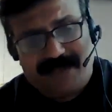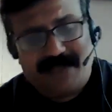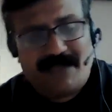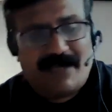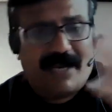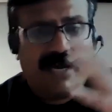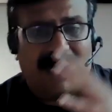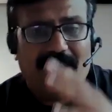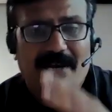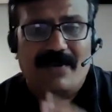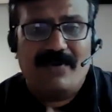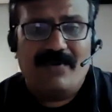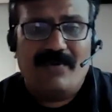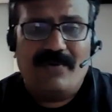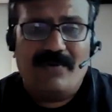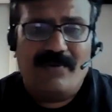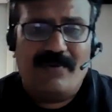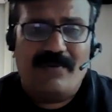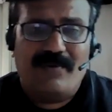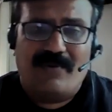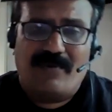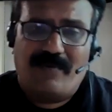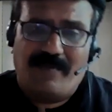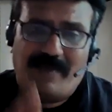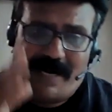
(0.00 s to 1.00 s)

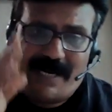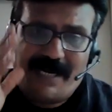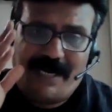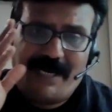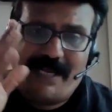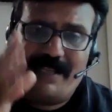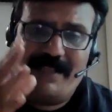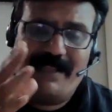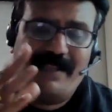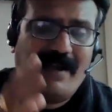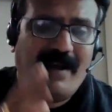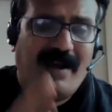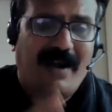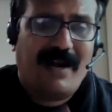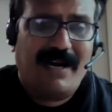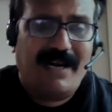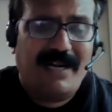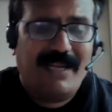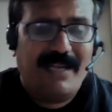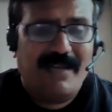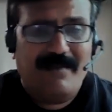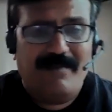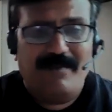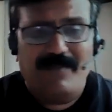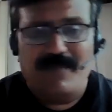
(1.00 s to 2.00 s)
scenario, to maintain the R
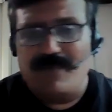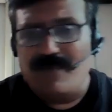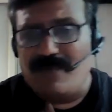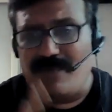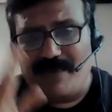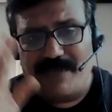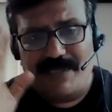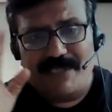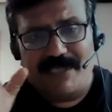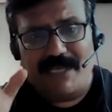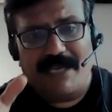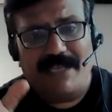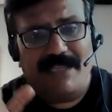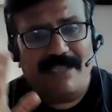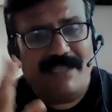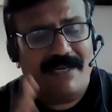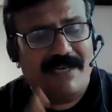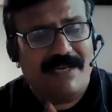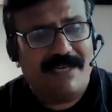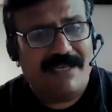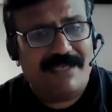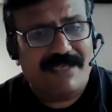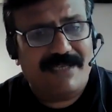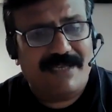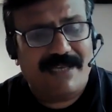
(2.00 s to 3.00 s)
T M, to design
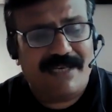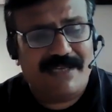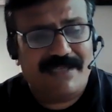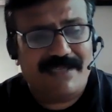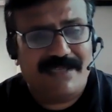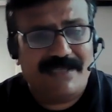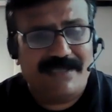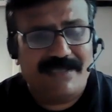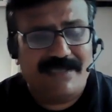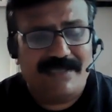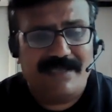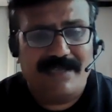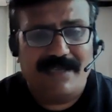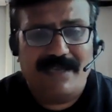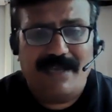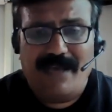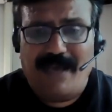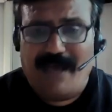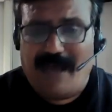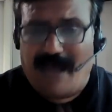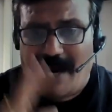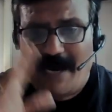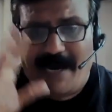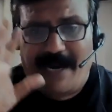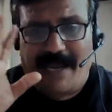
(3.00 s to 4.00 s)
the test cases
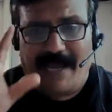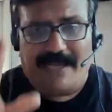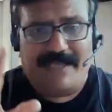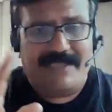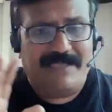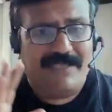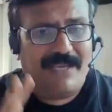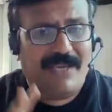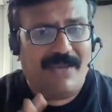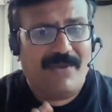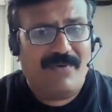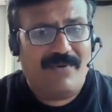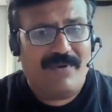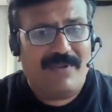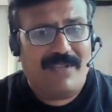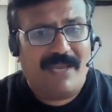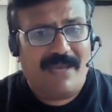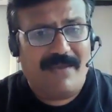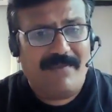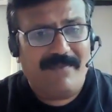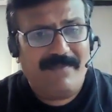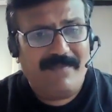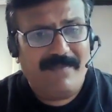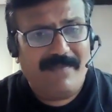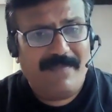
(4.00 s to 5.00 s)
and execute
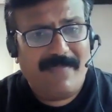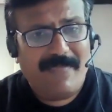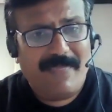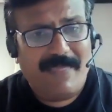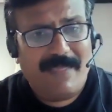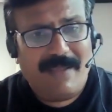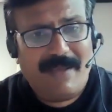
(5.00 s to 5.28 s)
them